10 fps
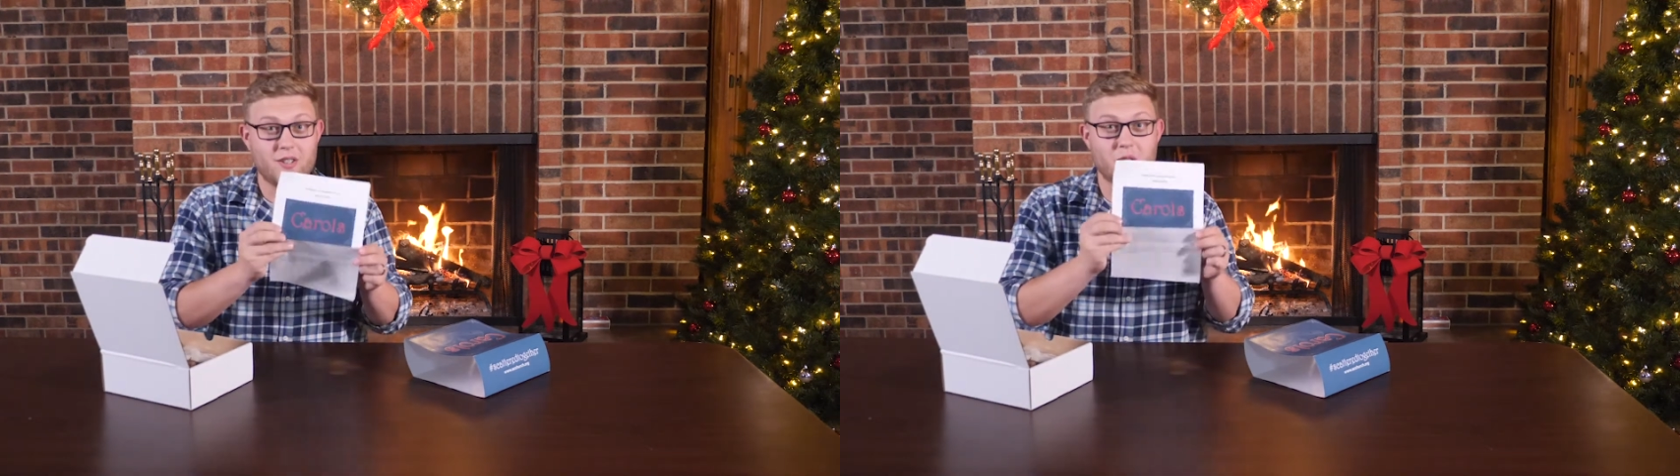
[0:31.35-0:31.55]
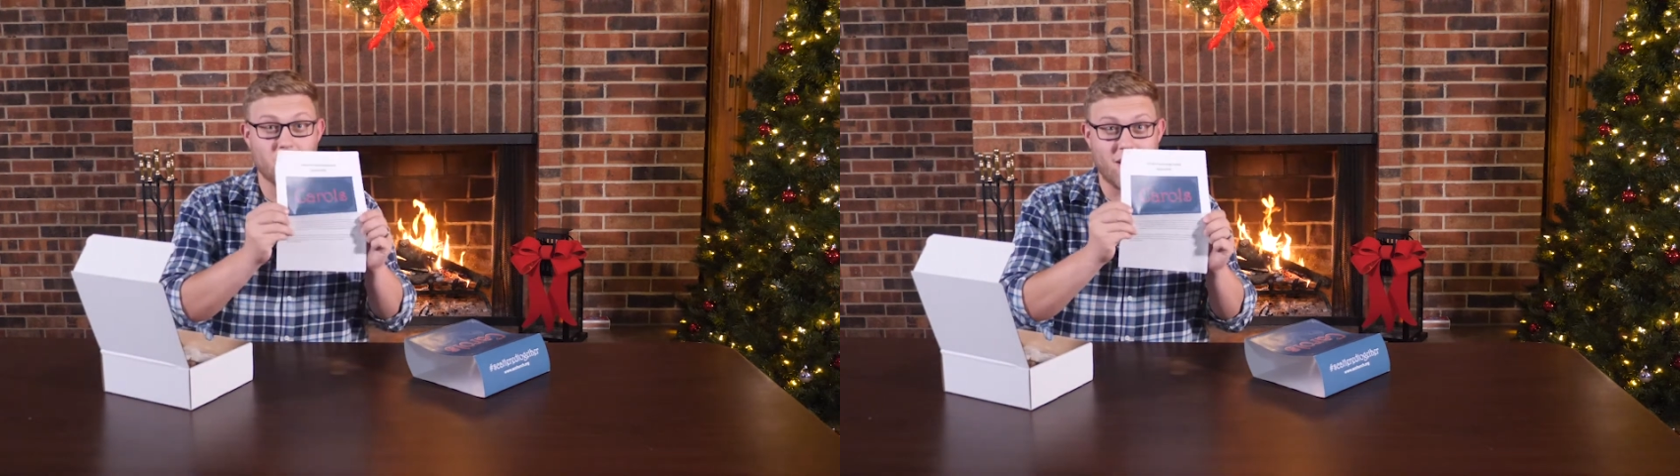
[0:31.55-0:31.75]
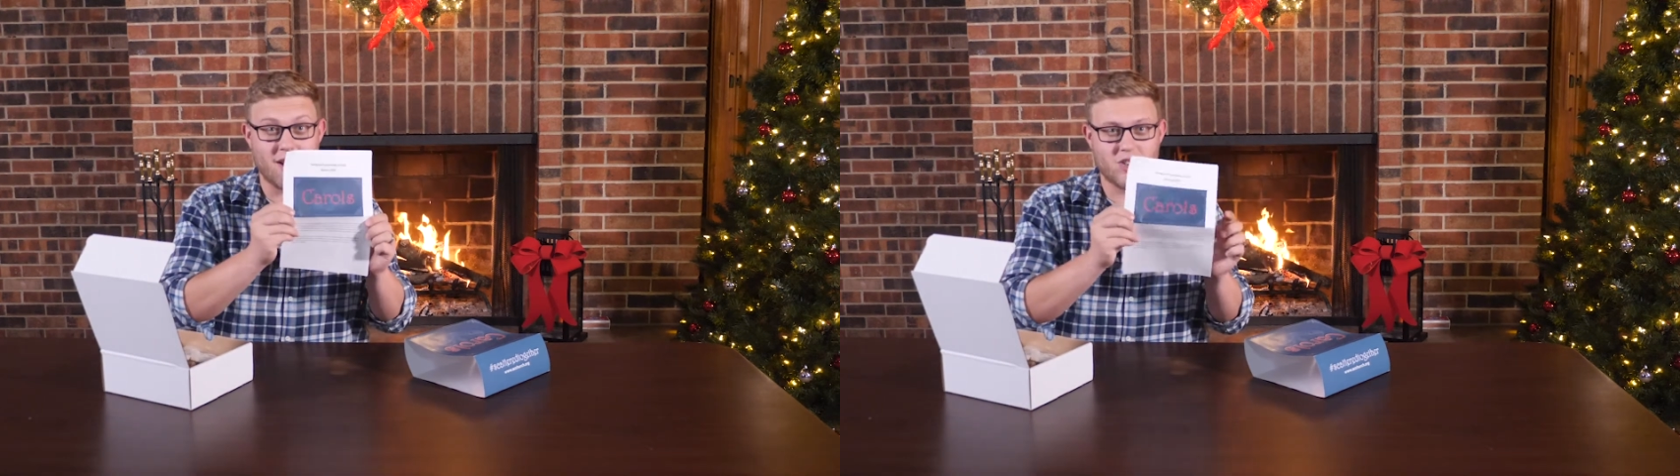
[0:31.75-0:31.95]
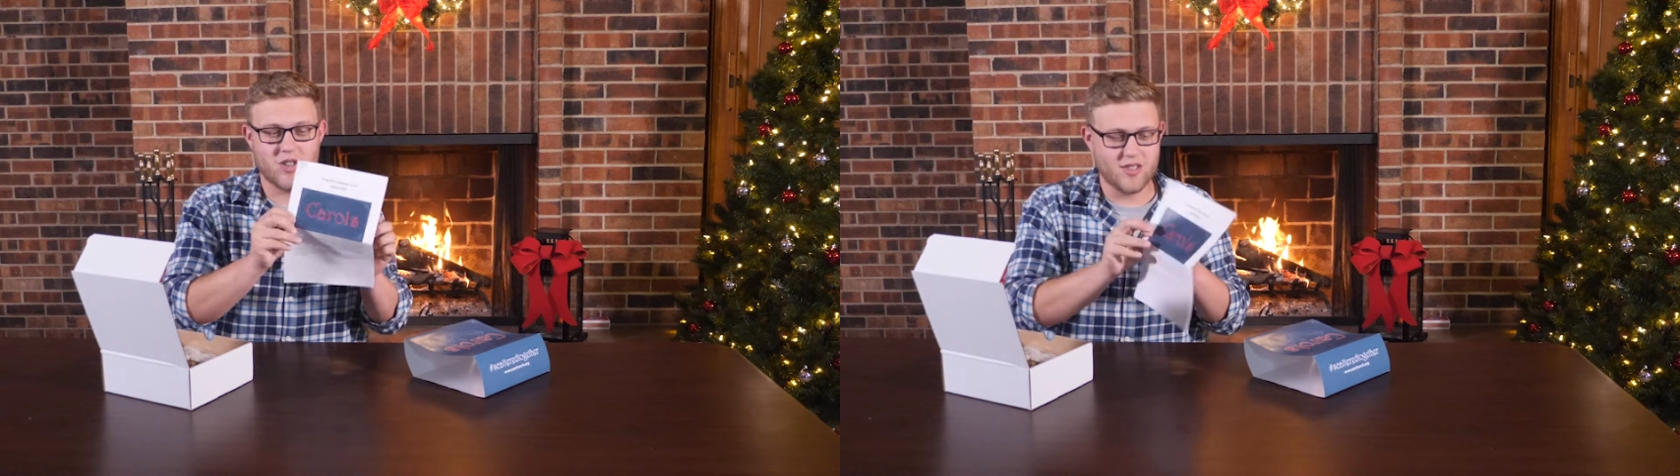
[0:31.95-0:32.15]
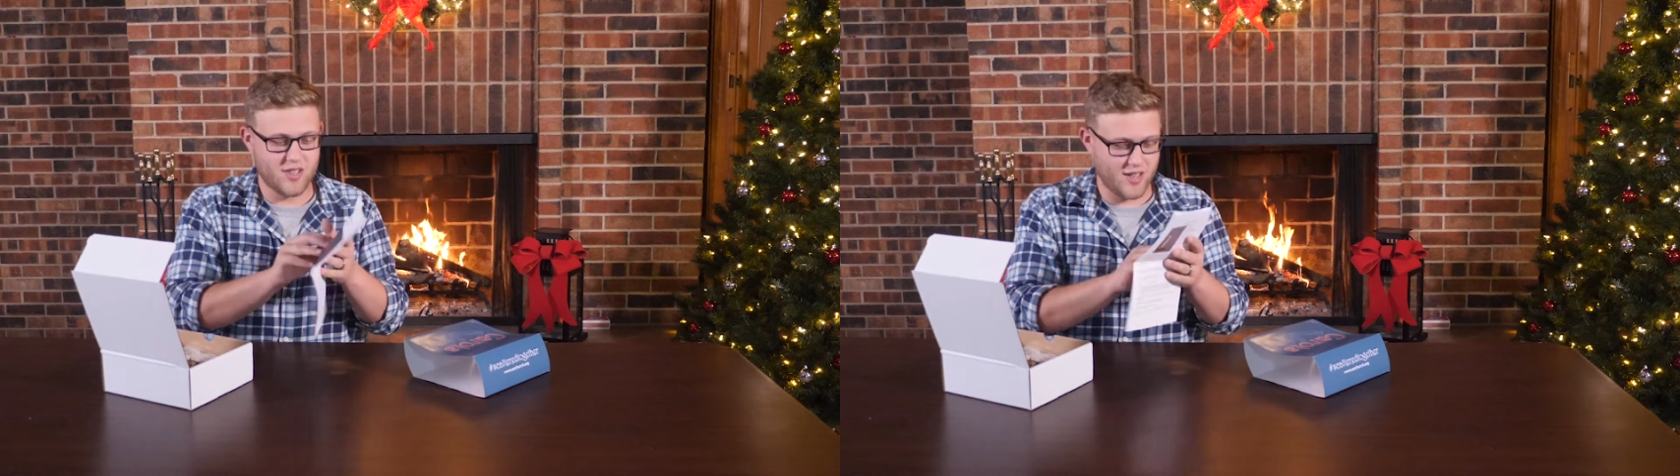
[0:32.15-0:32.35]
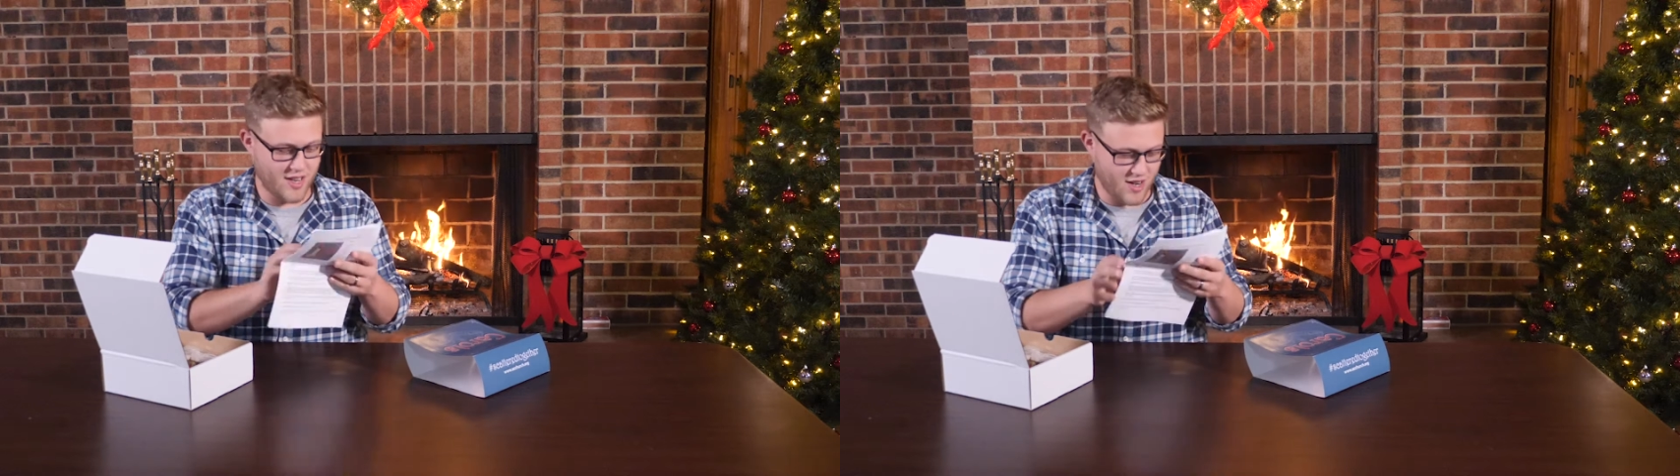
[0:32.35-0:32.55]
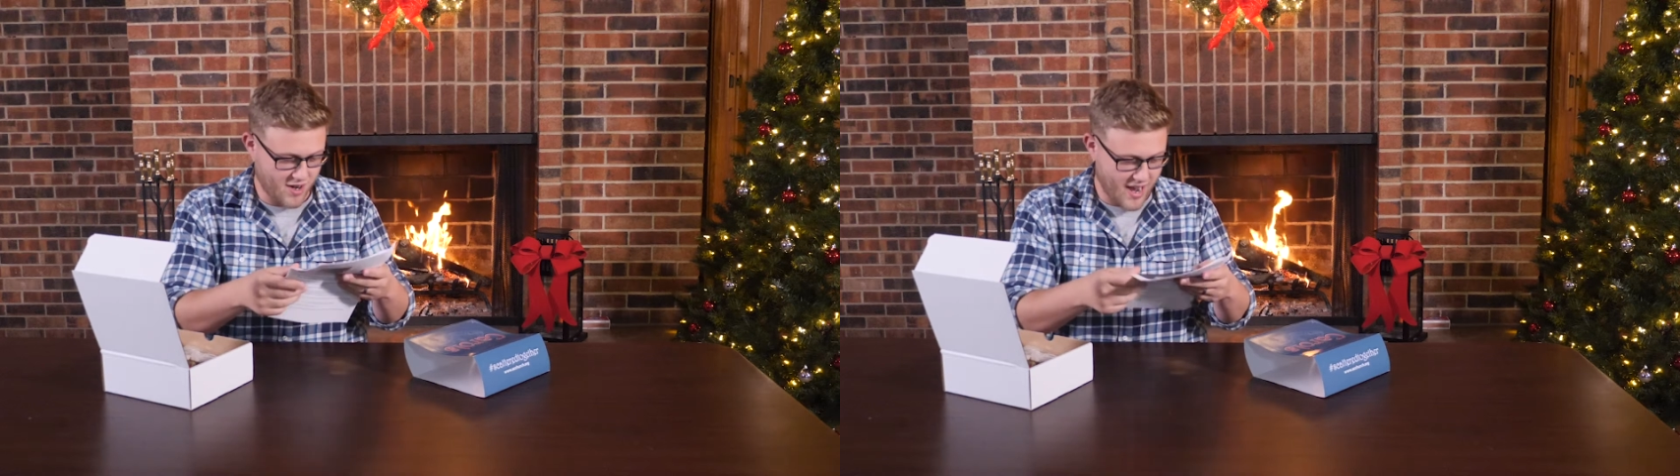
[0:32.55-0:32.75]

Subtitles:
directions in here.